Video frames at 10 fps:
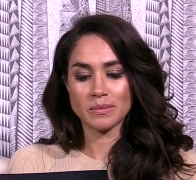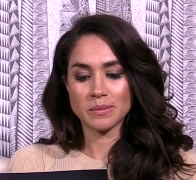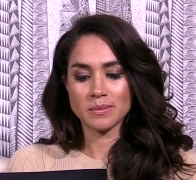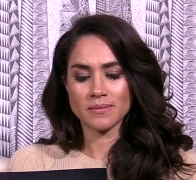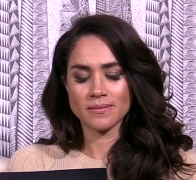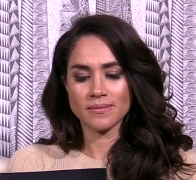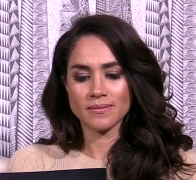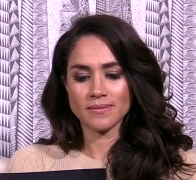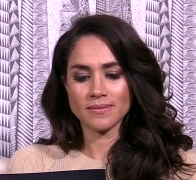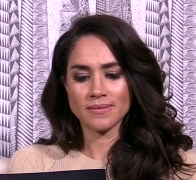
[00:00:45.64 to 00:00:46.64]

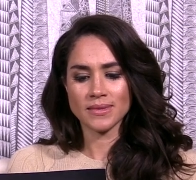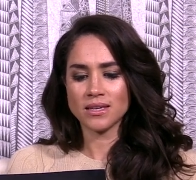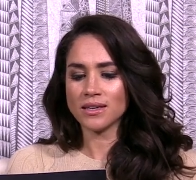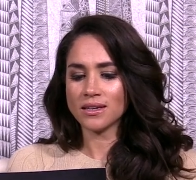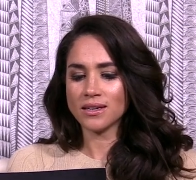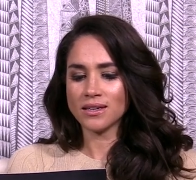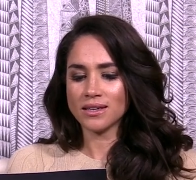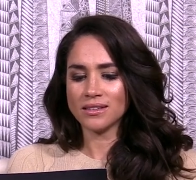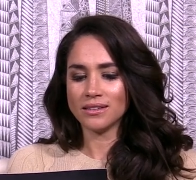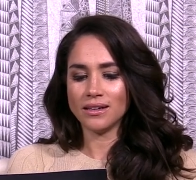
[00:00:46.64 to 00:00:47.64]

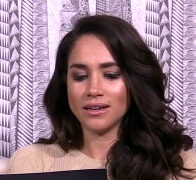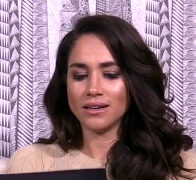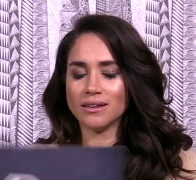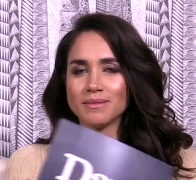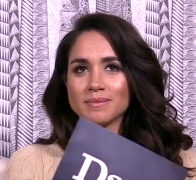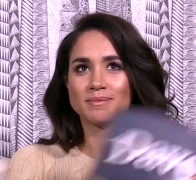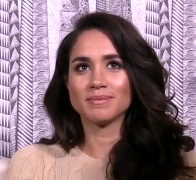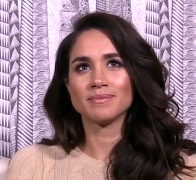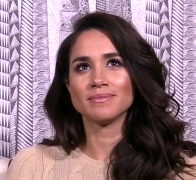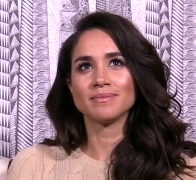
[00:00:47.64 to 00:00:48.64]
Nobody speaks.